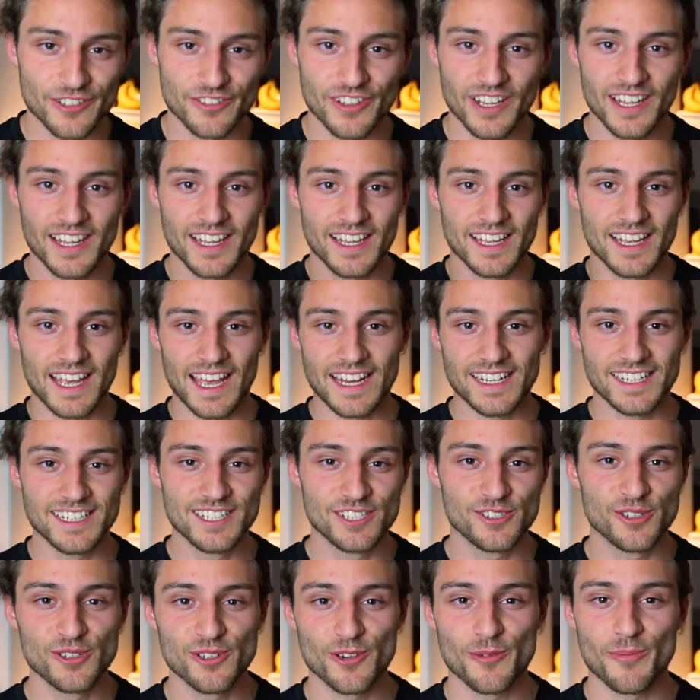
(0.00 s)
of, and
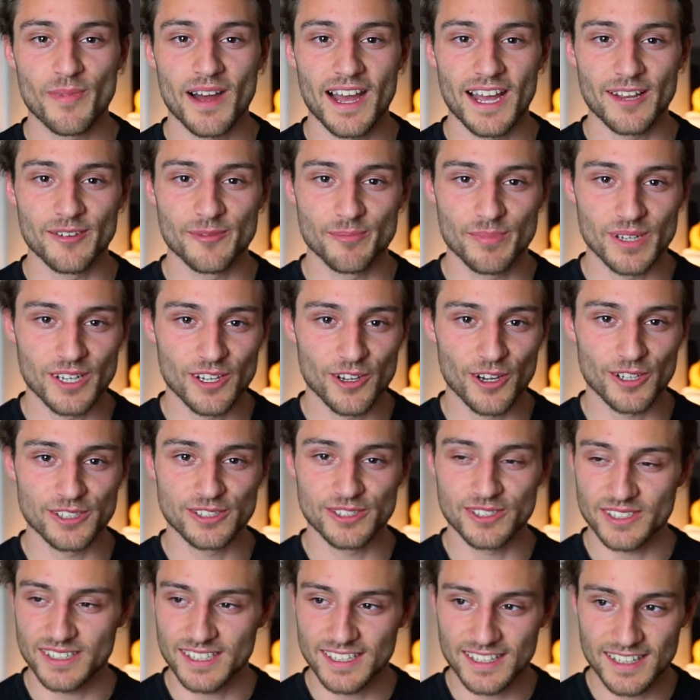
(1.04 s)
into your mind,
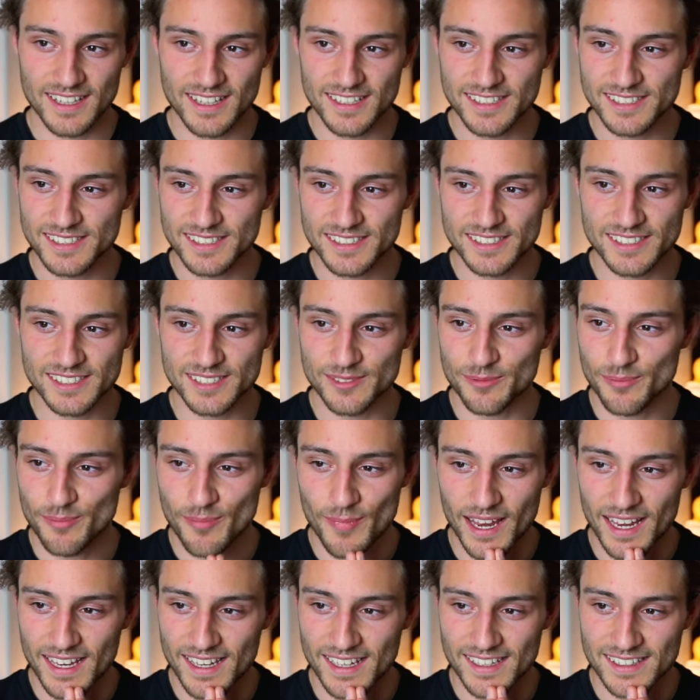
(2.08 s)
because this is
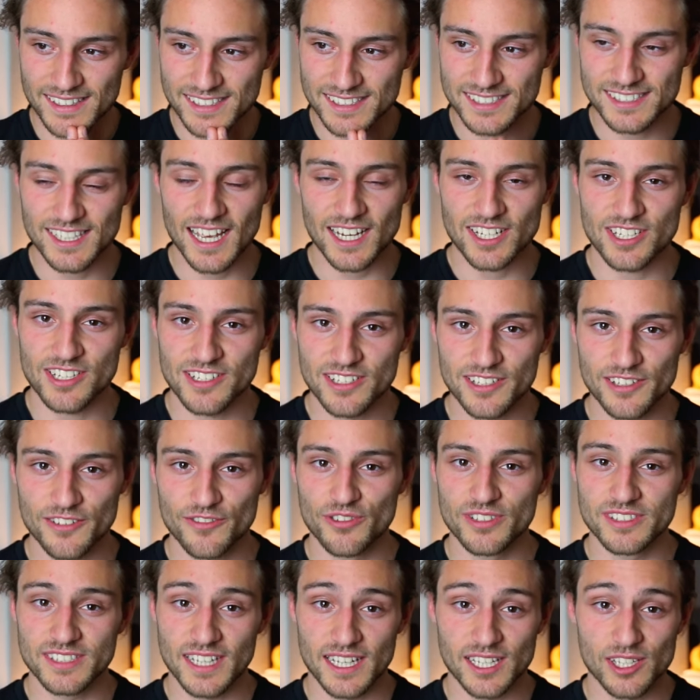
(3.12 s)
making such a
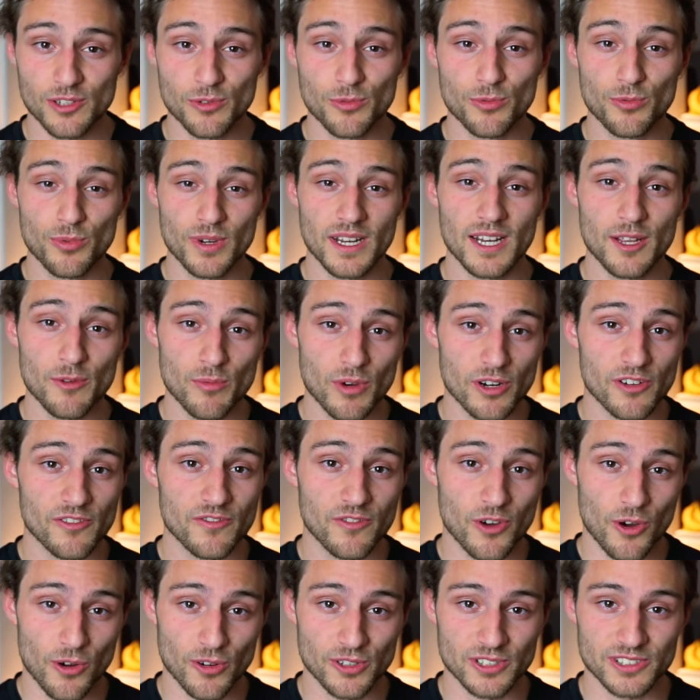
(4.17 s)
difference and you really want to
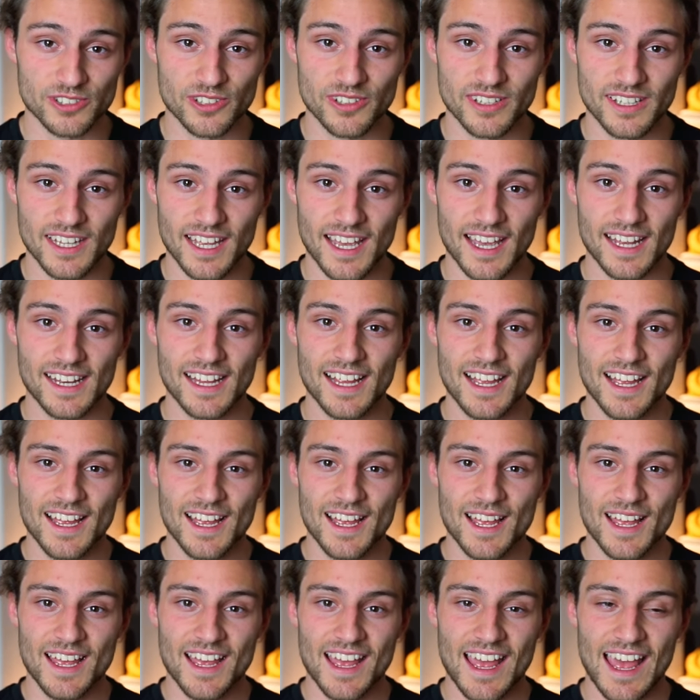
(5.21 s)
focus on that.
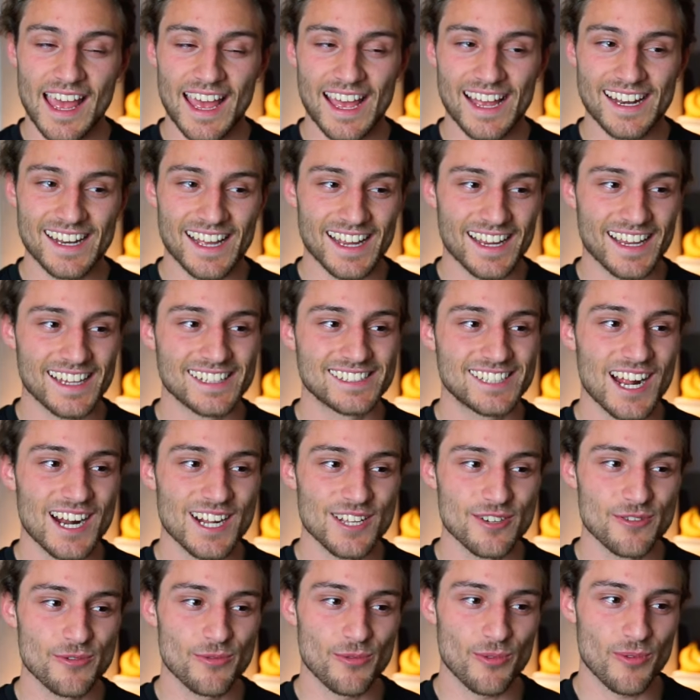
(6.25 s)
And I can tell
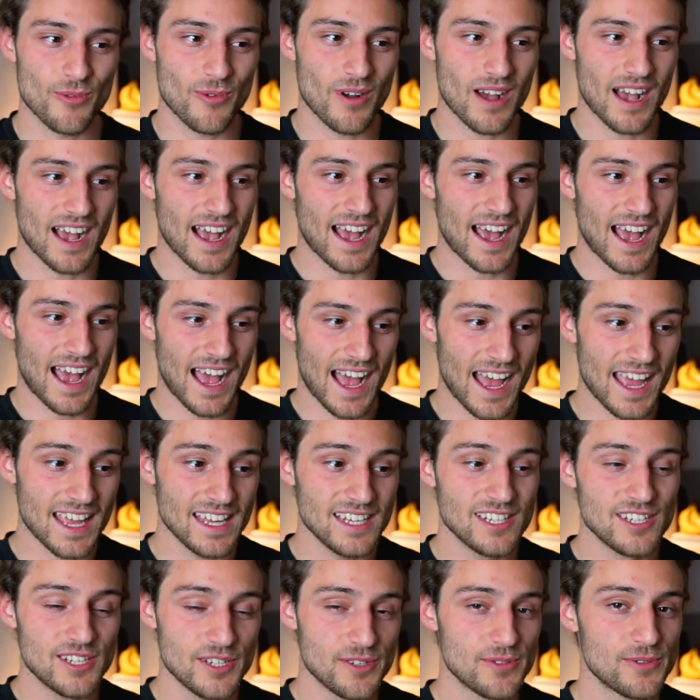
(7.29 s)
you, I
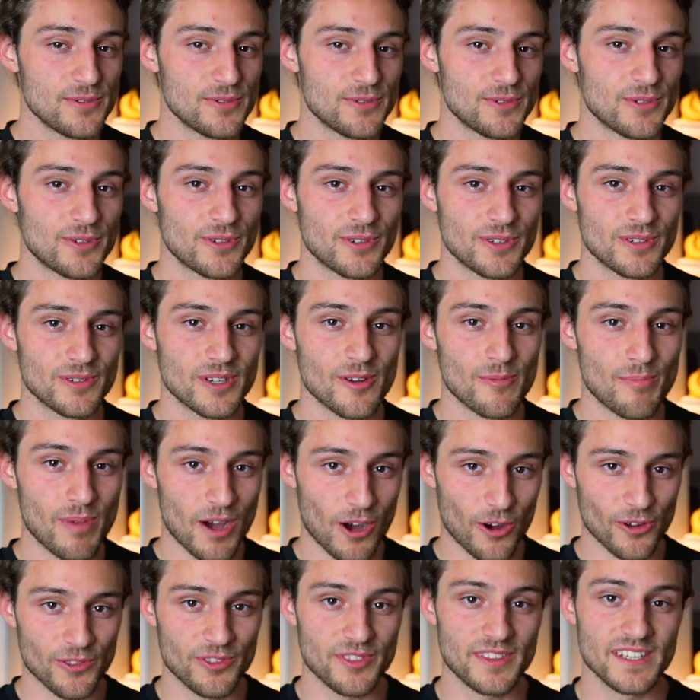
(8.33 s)
knew
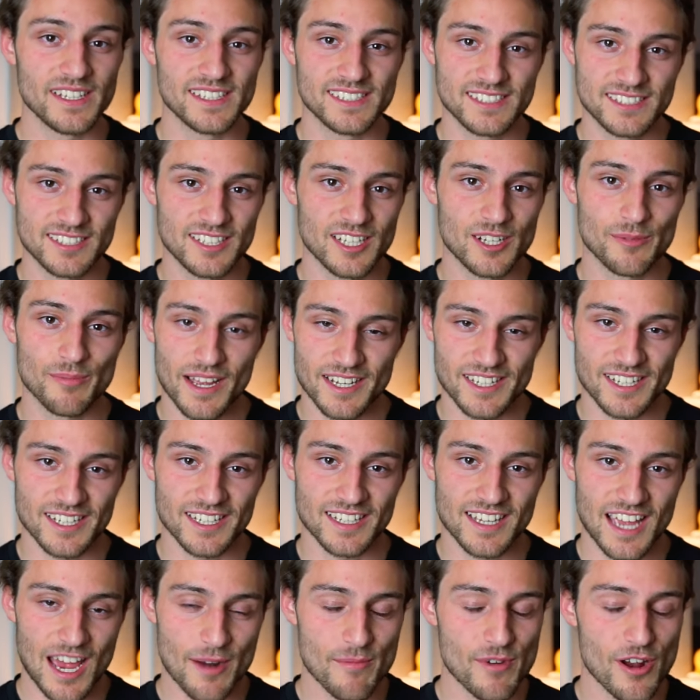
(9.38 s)
about these cinematic
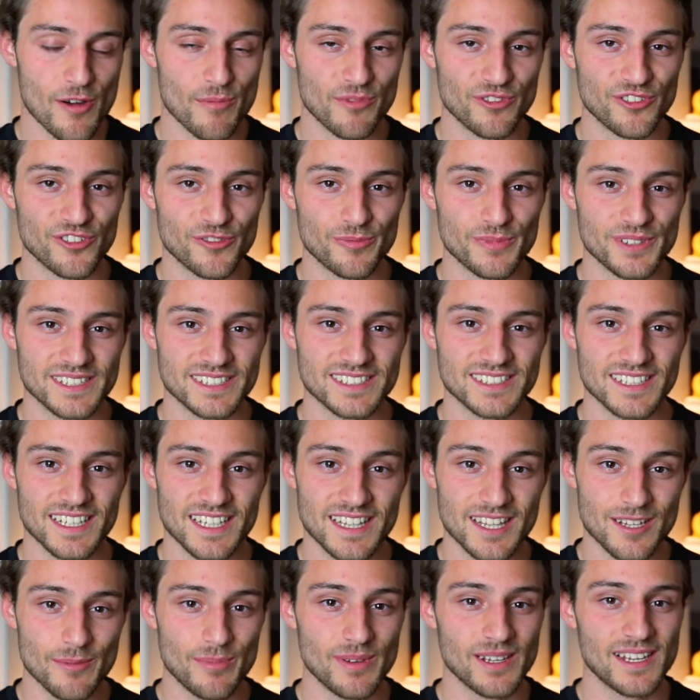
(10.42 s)
camera movements
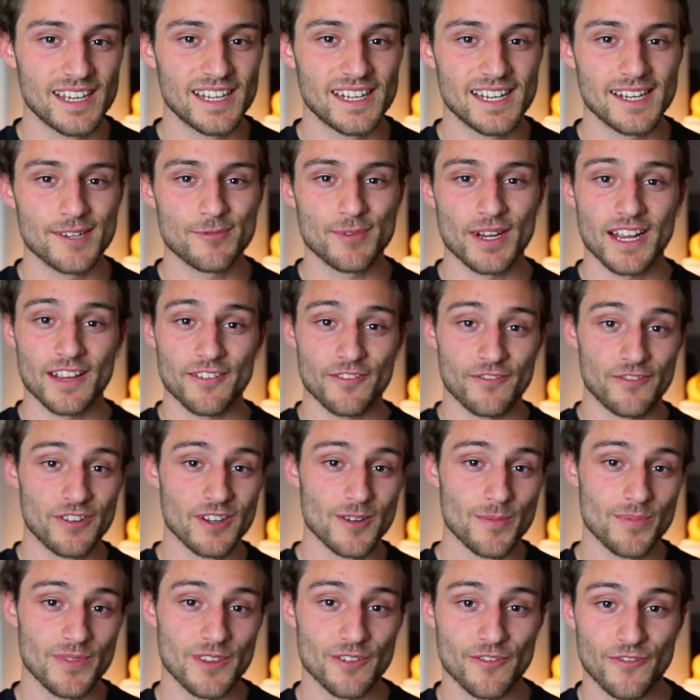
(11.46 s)
in the beginning when I
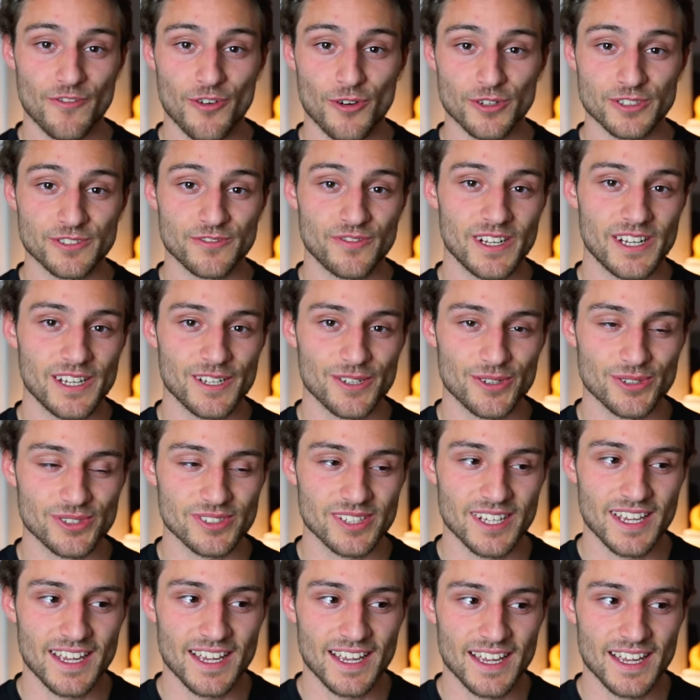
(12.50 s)
filmed the first videos,